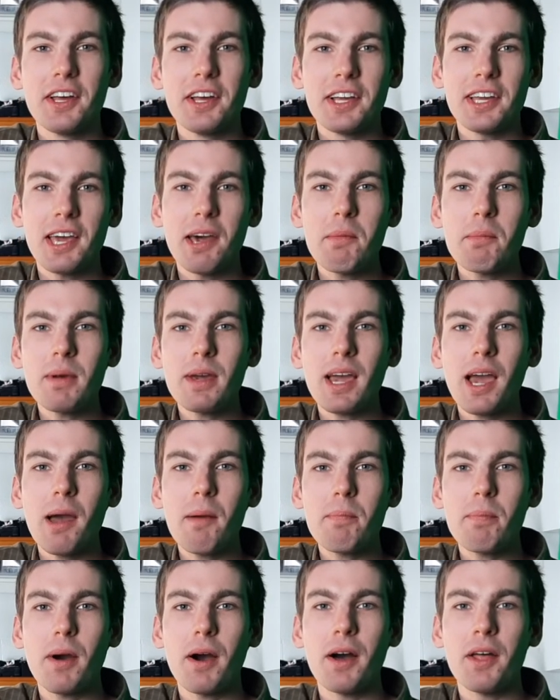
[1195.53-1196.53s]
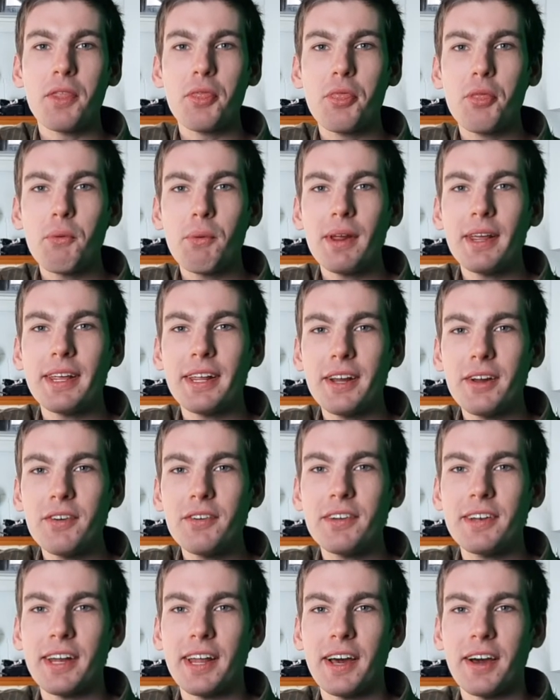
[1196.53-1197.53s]
coming up on 3
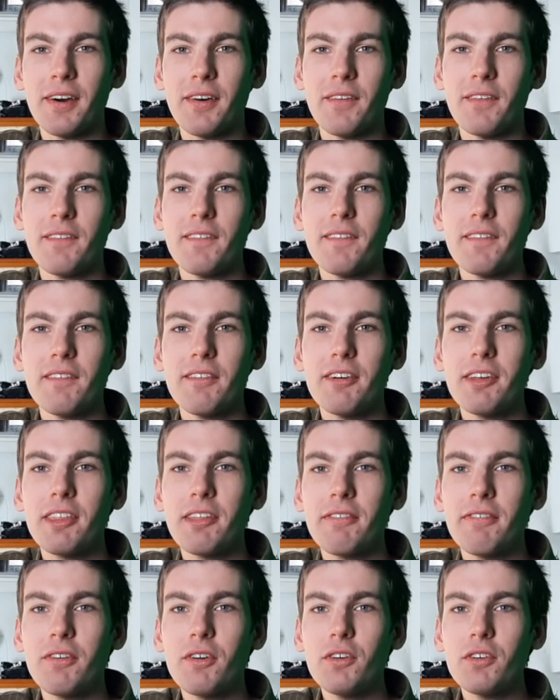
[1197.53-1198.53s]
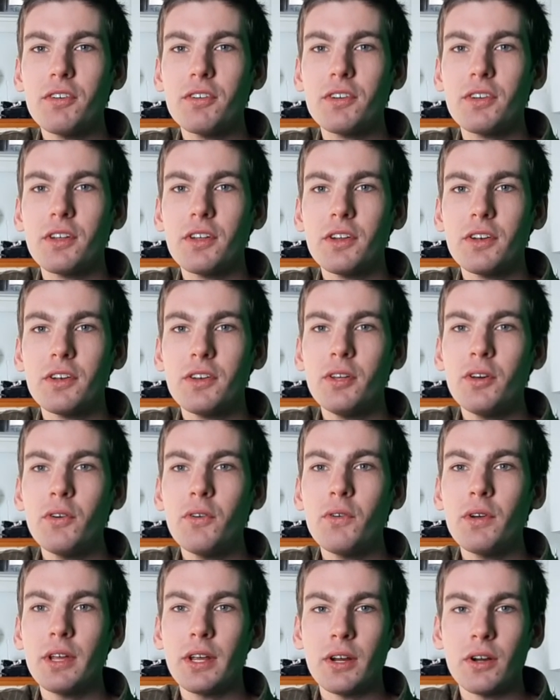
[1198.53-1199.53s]
years now. For the first
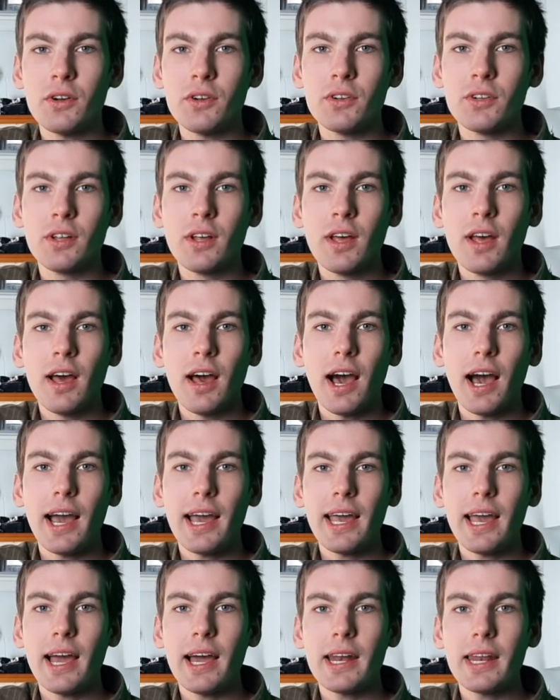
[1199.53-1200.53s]
2 years, I had